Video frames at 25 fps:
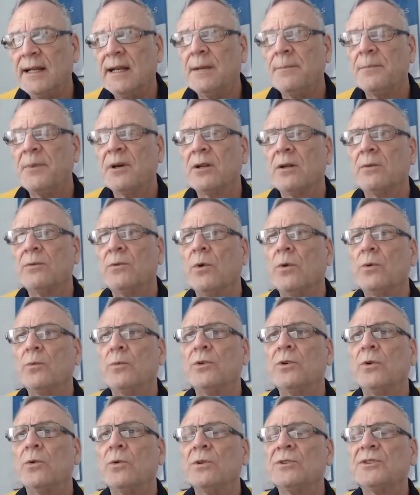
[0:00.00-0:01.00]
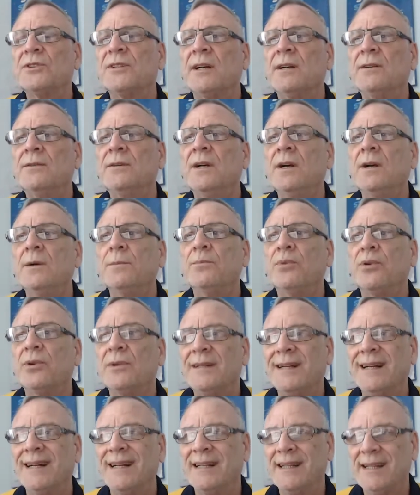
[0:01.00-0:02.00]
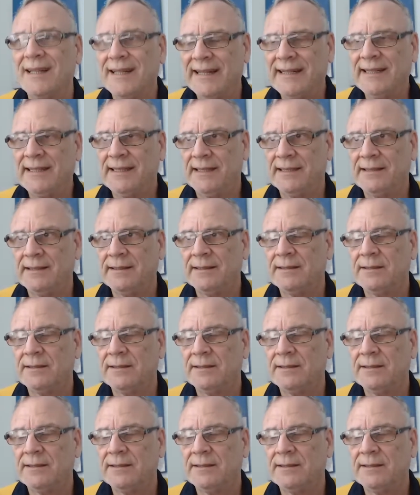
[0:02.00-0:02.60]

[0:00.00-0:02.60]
but I would also put a link.